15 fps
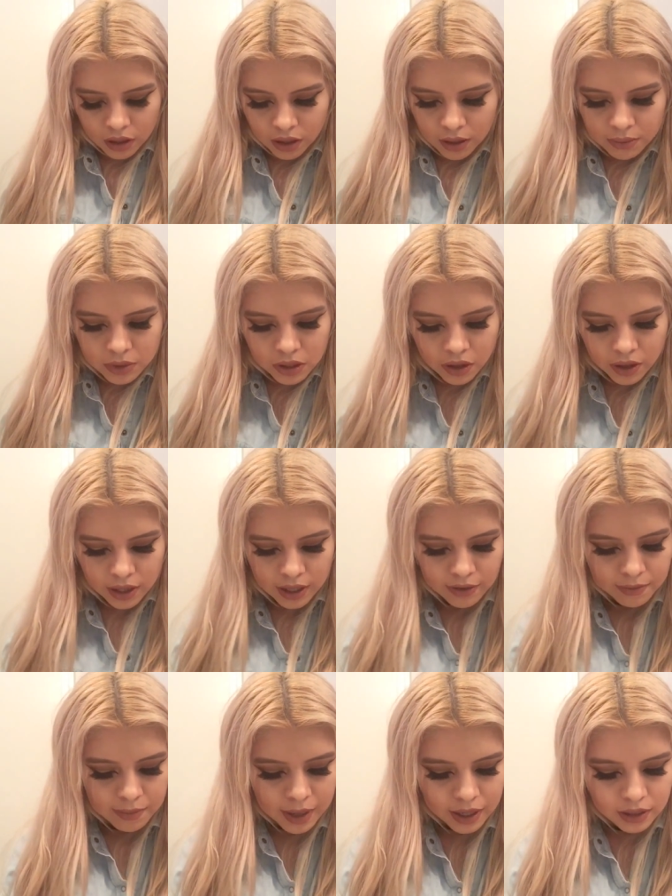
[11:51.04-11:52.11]
And I'm sorry
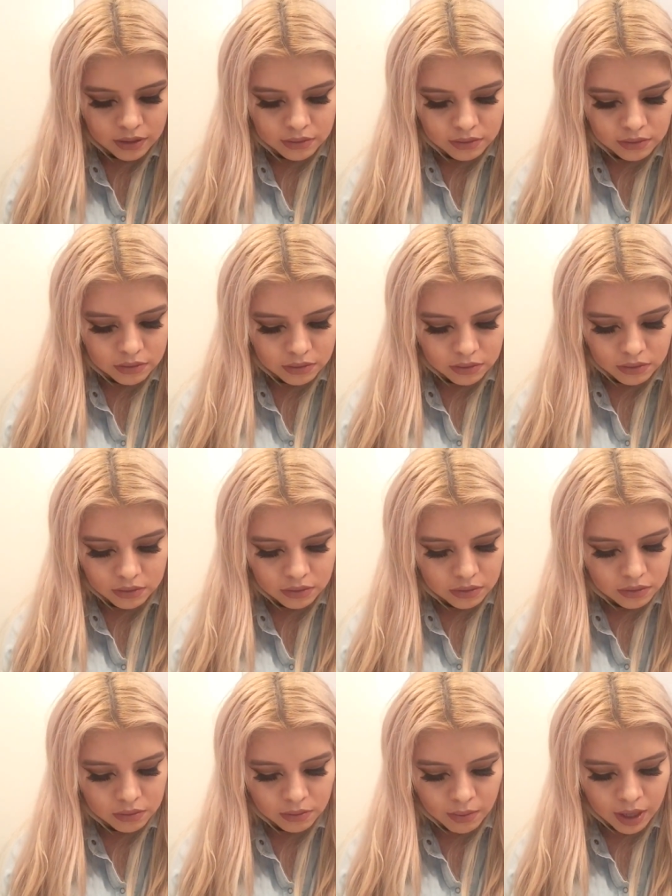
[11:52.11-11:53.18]
if my
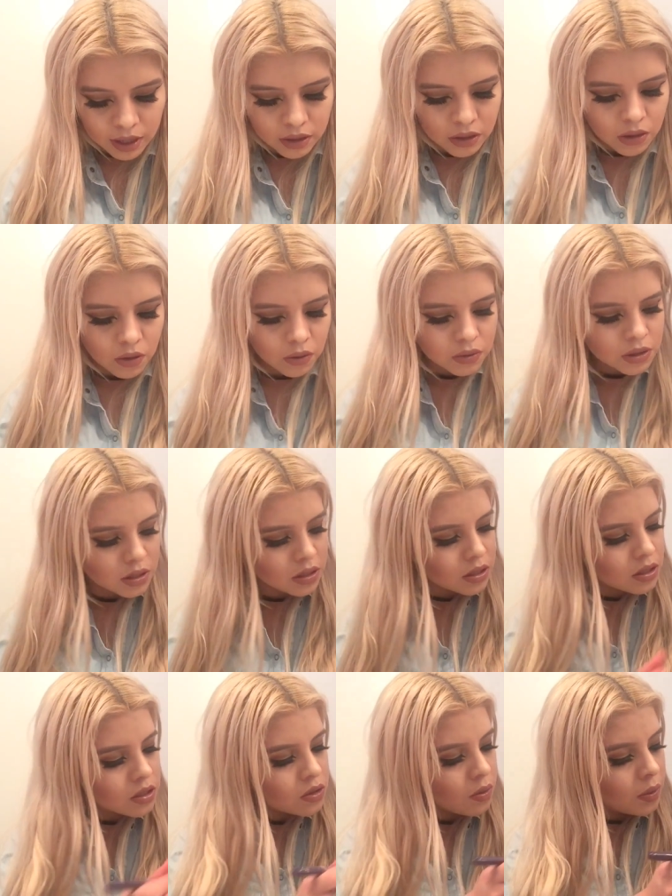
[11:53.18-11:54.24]
nose is
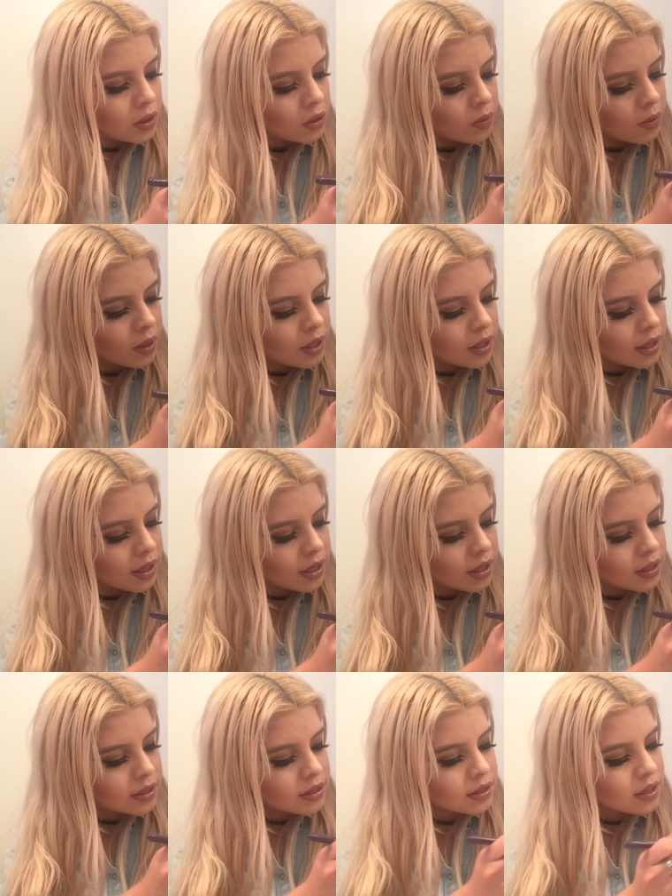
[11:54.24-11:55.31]
just so annoying,
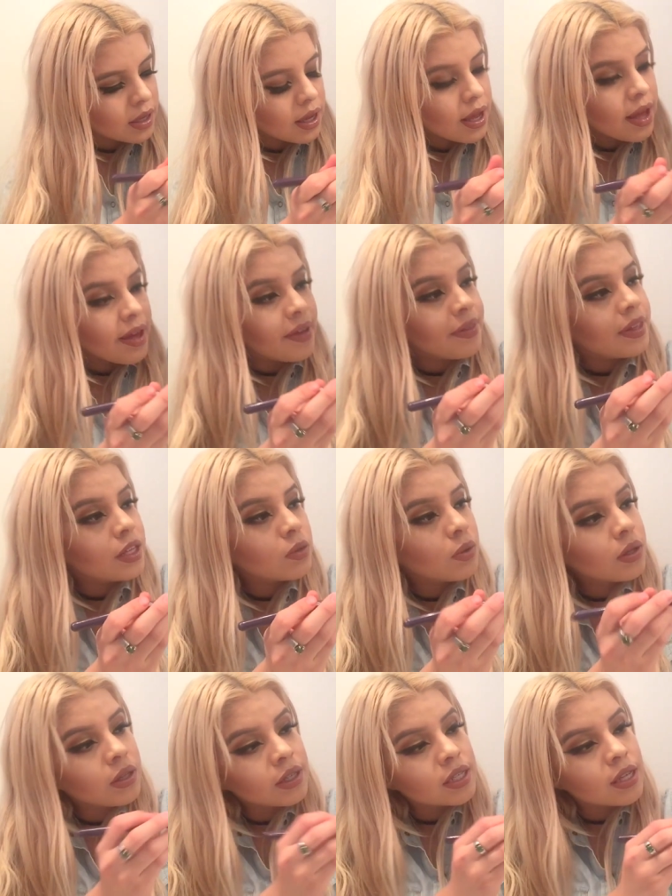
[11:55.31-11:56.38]
guys. And this
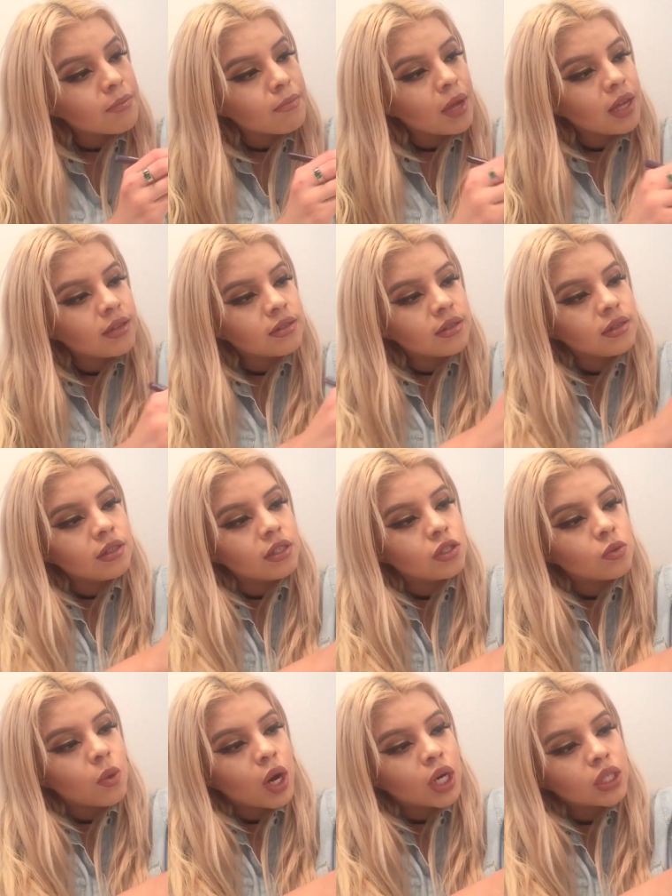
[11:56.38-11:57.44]
one looks amazingly
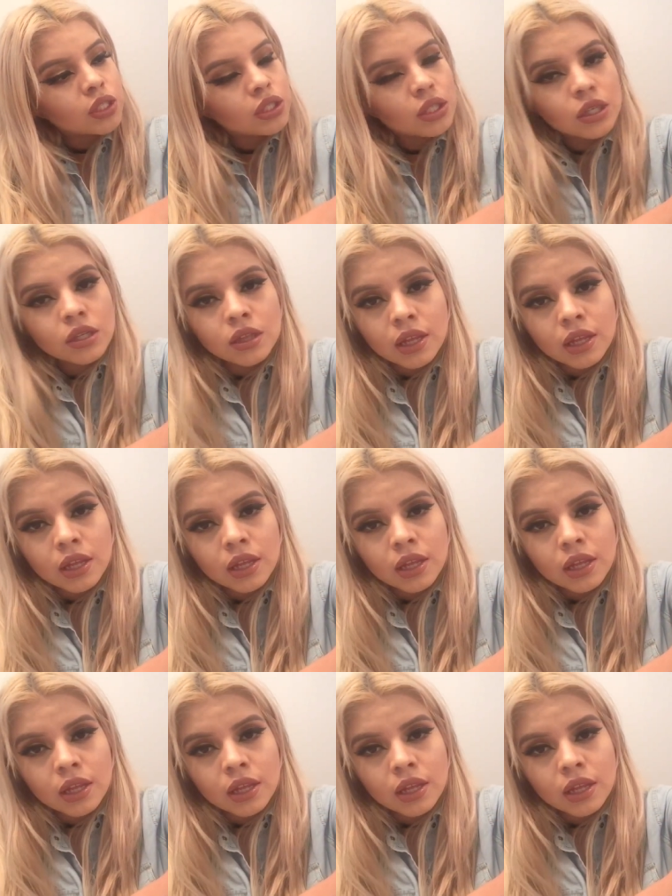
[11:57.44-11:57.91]
swatched.